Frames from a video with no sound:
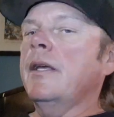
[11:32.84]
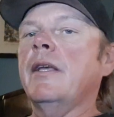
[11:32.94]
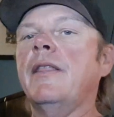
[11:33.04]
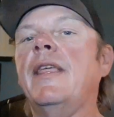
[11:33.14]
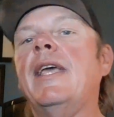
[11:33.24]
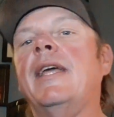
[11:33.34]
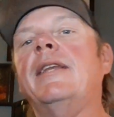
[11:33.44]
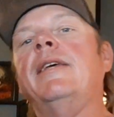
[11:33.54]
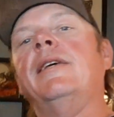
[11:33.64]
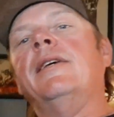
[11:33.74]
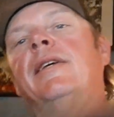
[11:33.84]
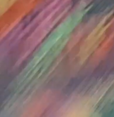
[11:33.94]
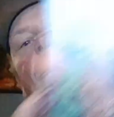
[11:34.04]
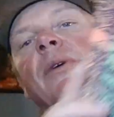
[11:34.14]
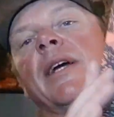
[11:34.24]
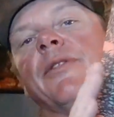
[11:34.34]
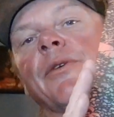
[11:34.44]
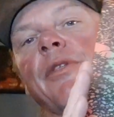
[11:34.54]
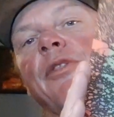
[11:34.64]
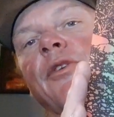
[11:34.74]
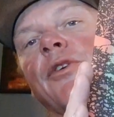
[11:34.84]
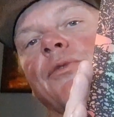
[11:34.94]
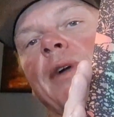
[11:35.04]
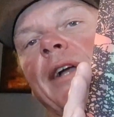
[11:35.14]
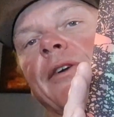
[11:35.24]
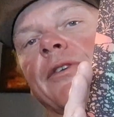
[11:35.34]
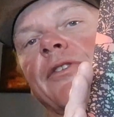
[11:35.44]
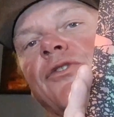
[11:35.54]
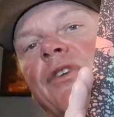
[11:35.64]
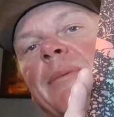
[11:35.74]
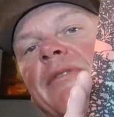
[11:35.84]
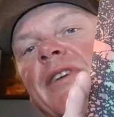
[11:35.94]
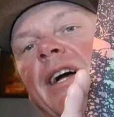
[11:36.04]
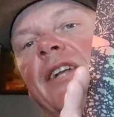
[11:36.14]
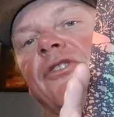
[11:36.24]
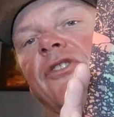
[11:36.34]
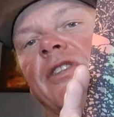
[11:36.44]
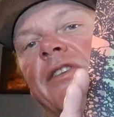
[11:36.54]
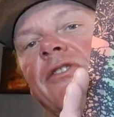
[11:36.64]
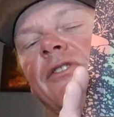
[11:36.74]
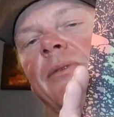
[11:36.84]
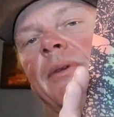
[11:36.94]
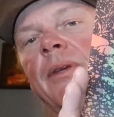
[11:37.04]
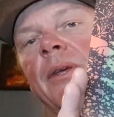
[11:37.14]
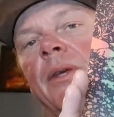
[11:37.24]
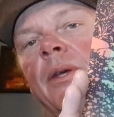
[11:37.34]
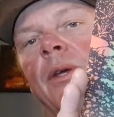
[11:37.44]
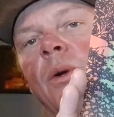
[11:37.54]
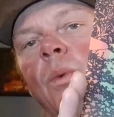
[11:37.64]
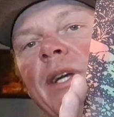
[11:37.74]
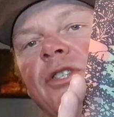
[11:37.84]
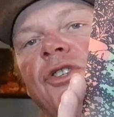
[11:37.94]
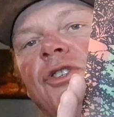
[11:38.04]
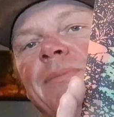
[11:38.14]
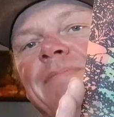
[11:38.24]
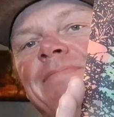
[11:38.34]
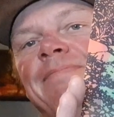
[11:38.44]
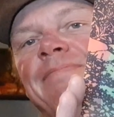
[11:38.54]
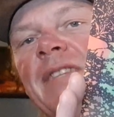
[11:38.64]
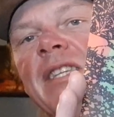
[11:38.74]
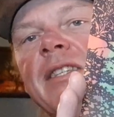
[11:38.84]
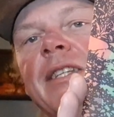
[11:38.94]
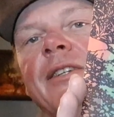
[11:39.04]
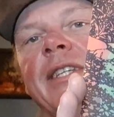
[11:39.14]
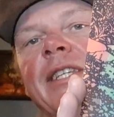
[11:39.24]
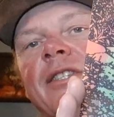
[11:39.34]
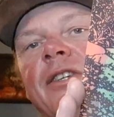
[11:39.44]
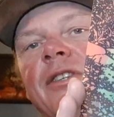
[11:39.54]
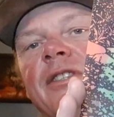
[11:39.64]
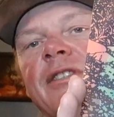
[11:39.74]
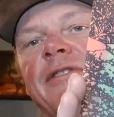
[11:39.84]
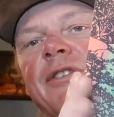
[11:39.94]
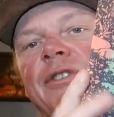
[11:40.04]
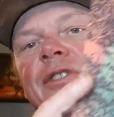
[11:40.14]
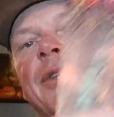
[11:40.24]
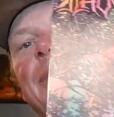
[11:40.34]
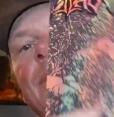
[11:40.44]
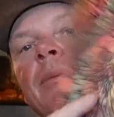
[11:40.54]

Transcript: And then, I also got their third record, Stream of Consciousness, which isn't nearly as good as the first two,